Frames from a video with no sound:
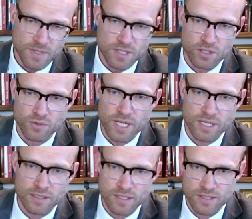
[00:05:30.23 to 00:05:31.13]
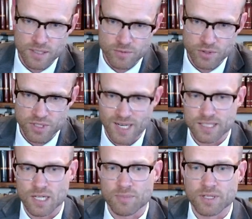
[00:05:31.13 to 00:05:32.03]
In the Greek, in the Septuagint, it
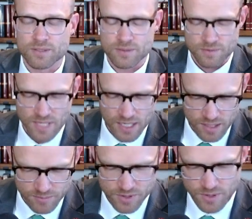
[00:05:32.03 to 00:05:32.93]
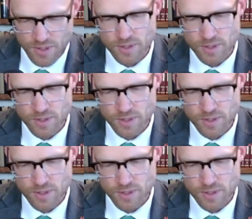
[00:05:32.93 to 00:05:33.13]
ends up as kingdoms,